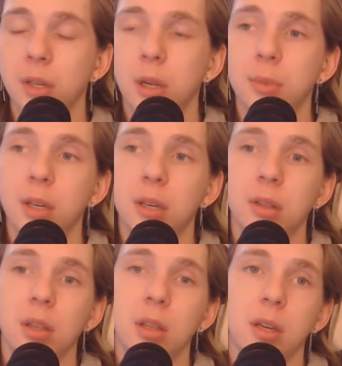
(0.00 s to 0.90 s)
They
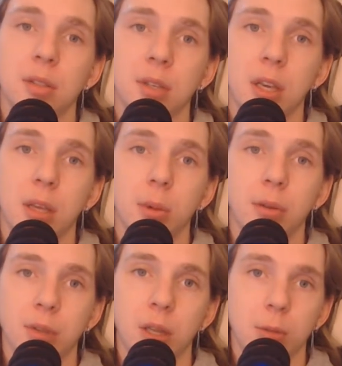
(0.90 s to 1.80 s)
updated the last game
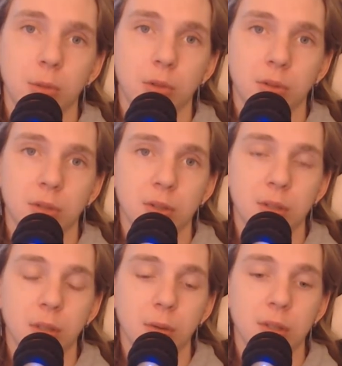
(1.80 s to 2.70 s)
of the Animal Crossing
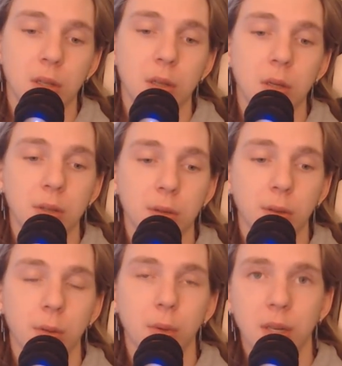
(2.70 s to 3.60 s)
series a lot
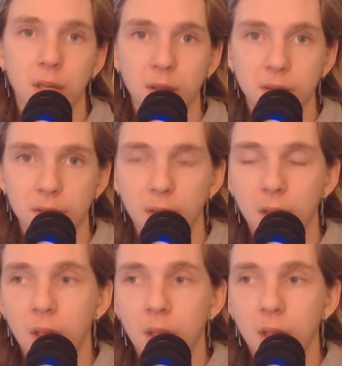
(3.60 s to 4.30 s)
on 3DS,